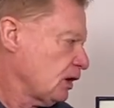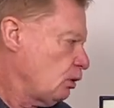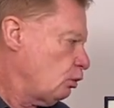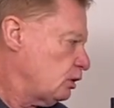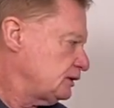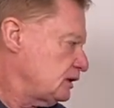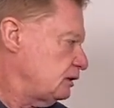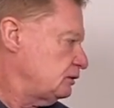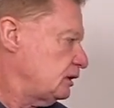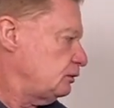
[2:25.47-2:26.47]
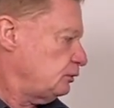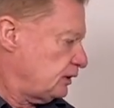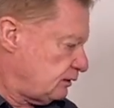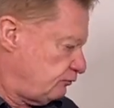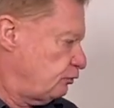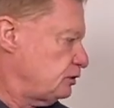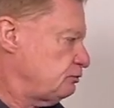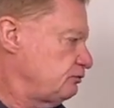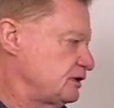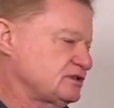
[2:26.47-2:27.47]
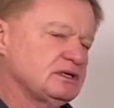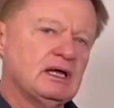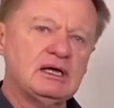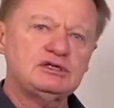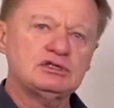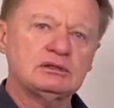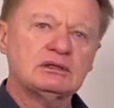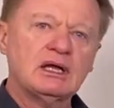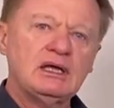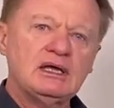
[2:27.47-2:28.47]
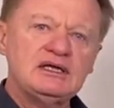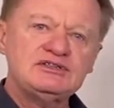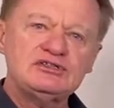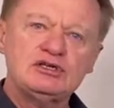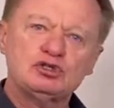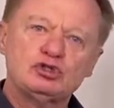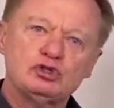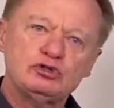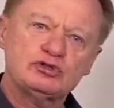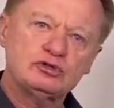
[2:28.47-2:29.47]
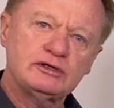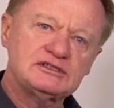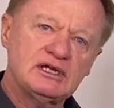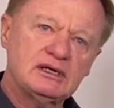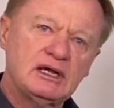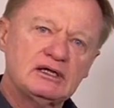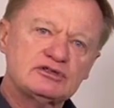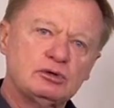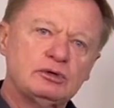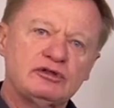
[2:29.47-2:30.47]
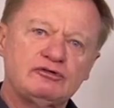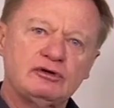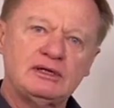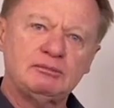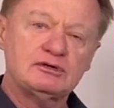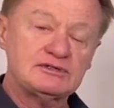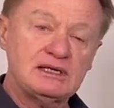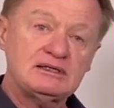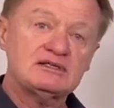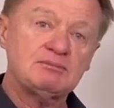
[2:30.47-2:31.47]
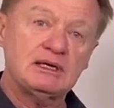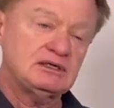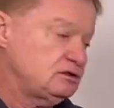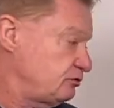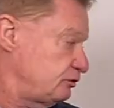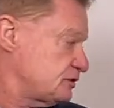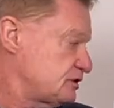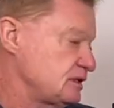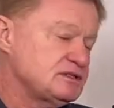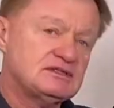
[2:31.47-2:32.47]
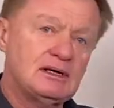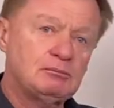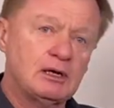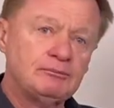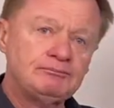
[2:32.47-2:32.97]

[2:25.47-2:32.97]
What I don't know without further investigation is it a 2-storey townhouse or a 3? Because that does make a difference to this number.